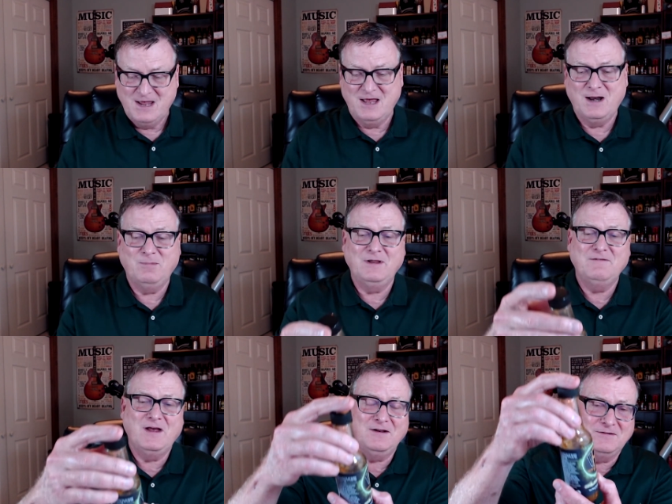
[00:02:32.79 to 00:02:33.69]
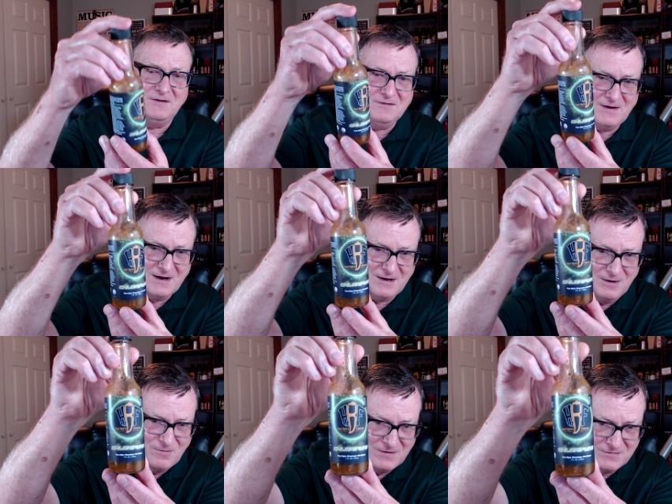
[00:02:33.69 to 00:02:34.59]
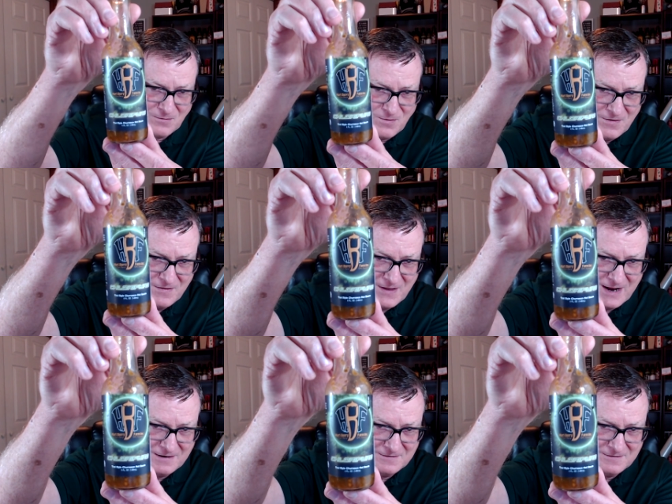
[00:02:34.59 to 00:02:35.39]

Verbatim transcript: And I believe that is exactly what's on that